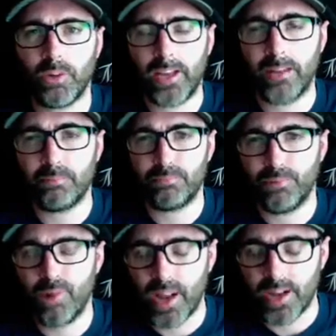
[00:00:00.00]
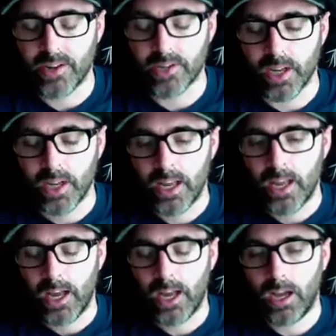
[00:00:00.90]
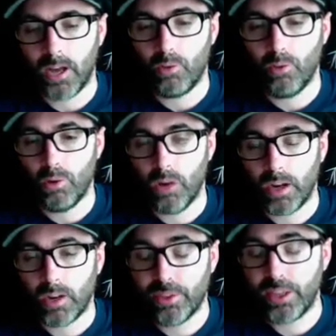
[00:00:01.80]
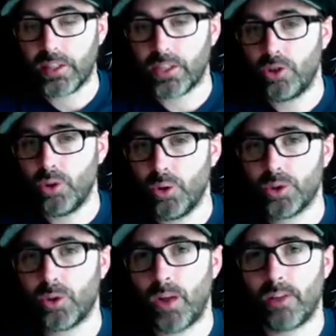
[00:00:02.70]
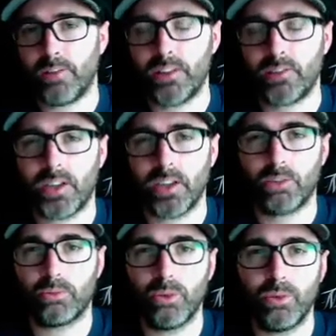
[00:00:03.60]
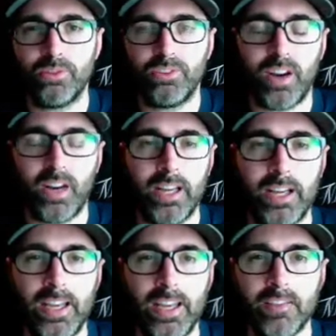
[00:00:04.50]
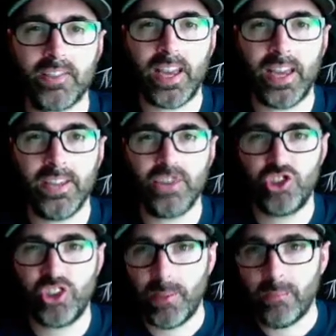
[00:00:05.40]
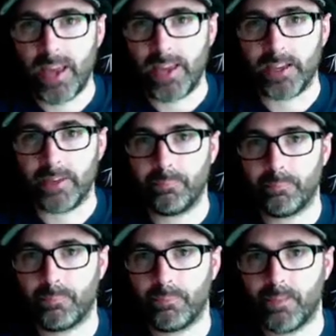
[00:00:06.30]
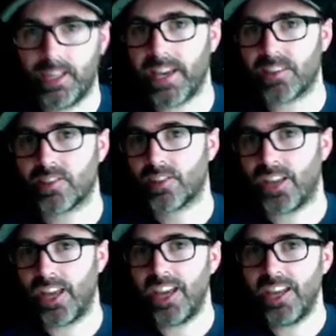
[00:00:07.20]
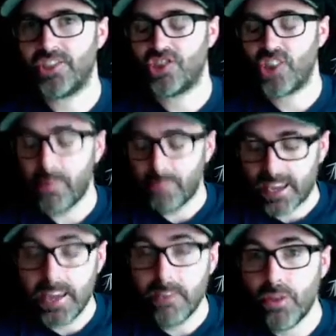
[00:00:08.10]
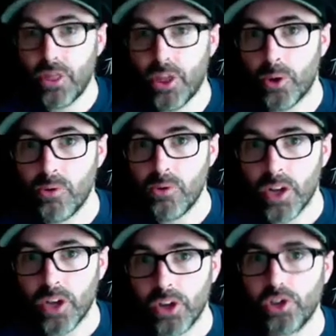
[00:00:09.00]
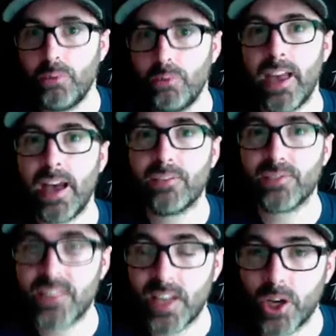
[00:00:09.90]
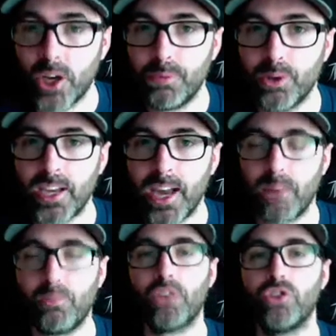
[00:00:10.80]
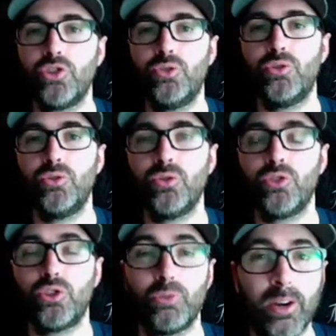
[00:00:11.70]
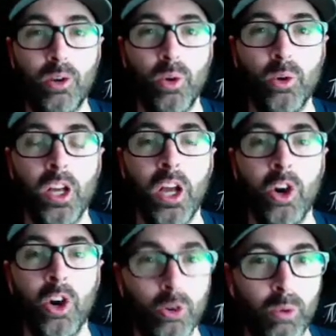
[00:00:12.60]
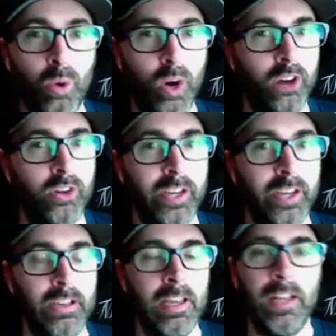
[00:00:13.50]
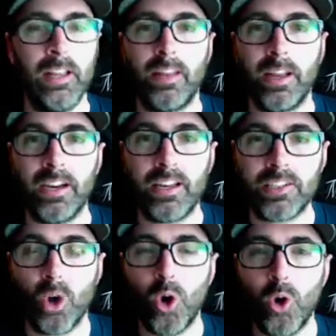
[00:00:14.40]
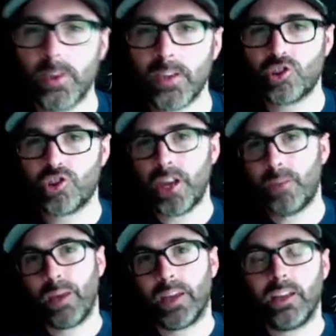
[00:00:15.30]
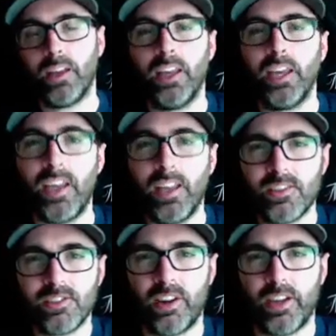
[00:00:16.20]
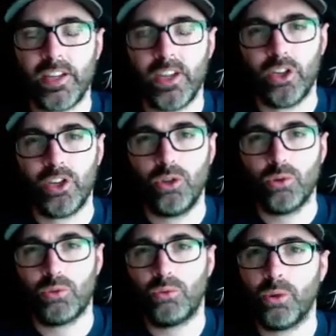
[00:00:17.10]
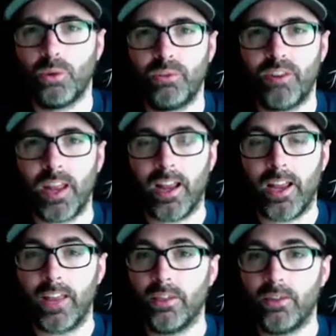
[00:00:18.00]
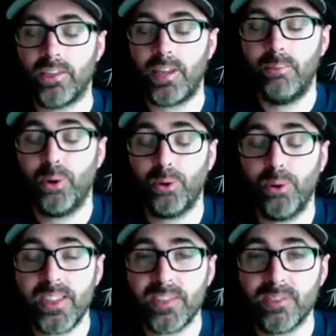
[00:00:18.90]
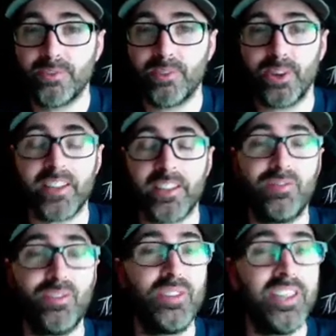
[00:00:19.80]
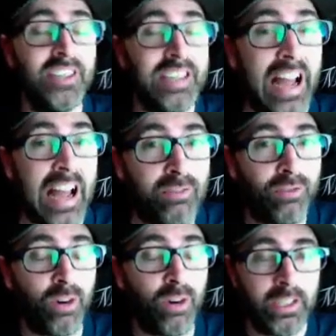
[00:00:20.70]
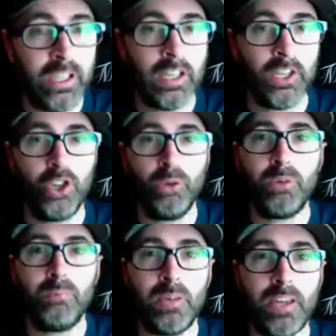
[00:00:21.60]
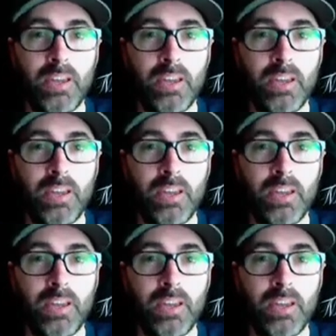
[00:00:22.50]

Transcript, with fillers: and brand. Another thing that you also have inside the RAW file is a JPEG. Yes, a JPEG. Even though you may have set up your camera to record RAW only, there is always a JPEG inside your RAW file, and the simple reason for it is if you didn't have one, you wouldn't be